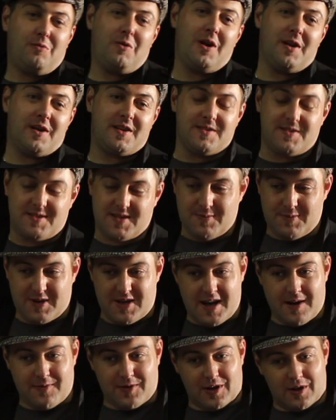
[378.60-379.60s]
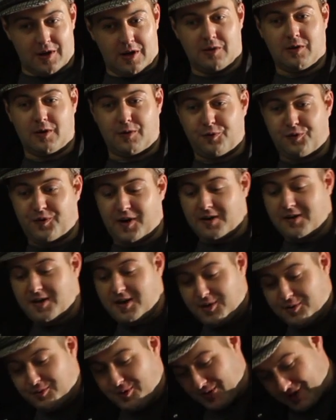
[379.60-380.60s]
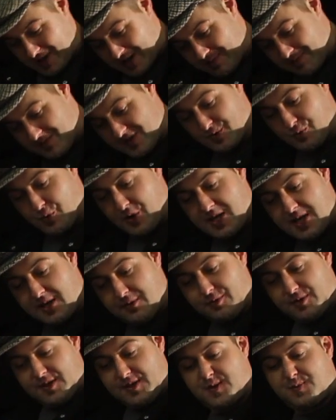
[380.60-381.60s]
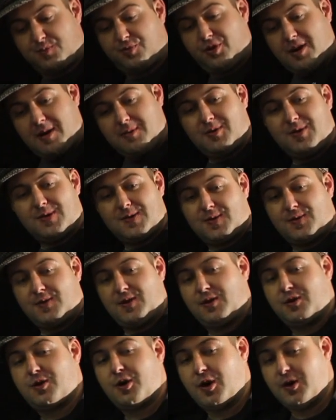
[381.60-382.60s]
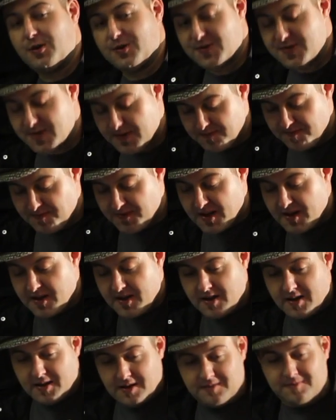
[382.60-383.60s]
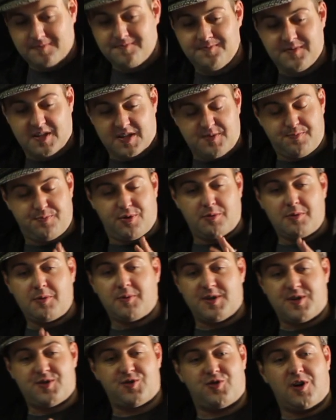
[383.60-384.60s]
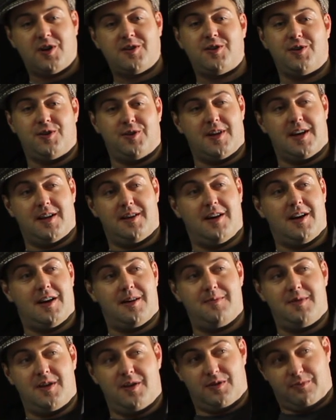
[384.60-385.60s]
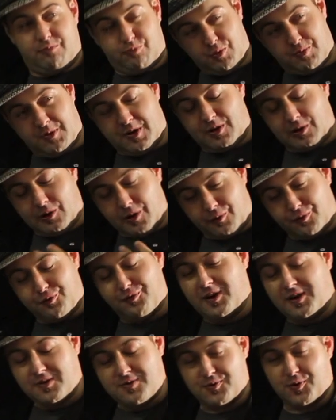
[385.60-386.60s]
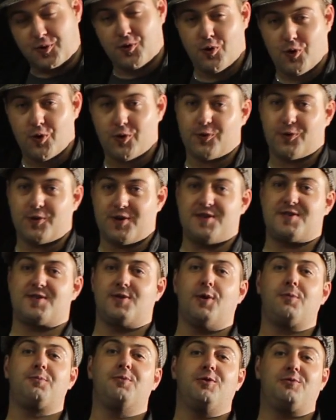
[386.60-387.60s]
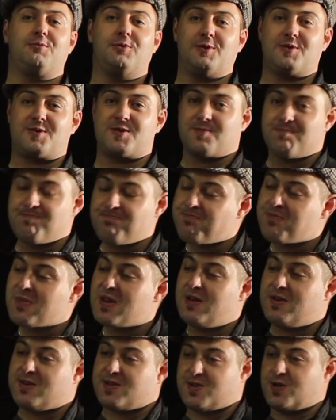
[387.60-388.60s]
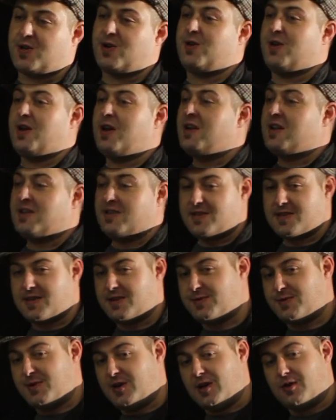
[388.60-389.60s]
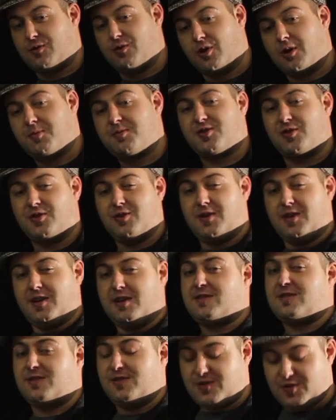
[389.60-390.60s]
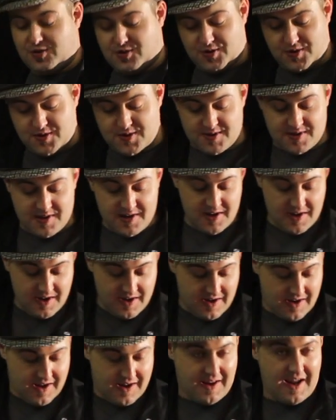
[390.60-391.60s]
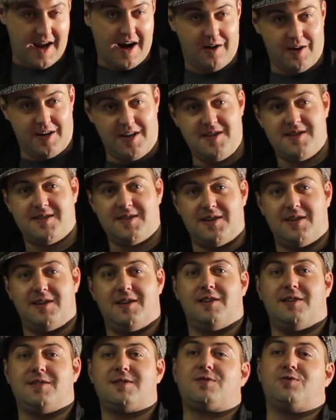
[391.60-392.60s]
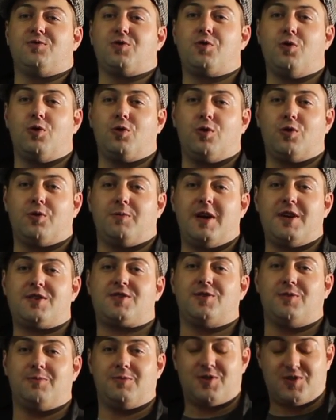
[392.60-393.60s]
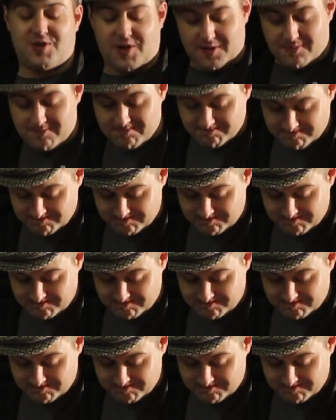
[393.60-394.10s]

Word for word: while you can see me having a lot of fun here with um, tweaking all these parameters on the encoders, it's probably struck you that um, it would be a lot of fun to record all these knob movements. So this gives me a good opportunity to introduce how easy it is to record automation on Maschine.